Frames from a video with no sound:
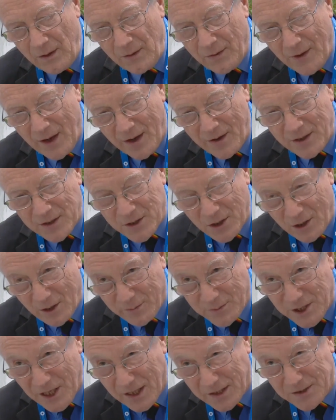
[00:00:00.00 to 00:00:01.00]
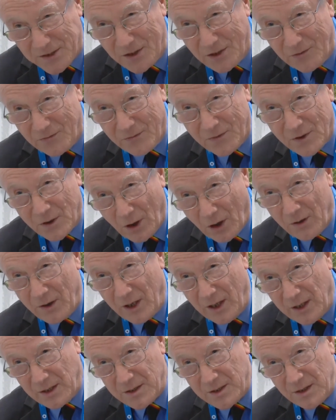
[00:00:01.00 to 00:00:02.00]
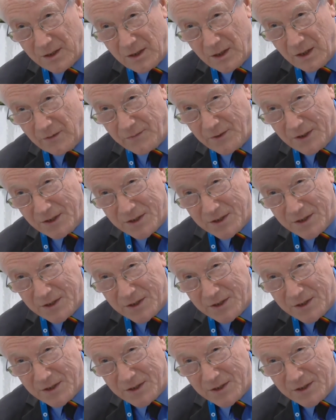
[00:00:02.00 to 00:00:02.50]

There is an objective correlate of the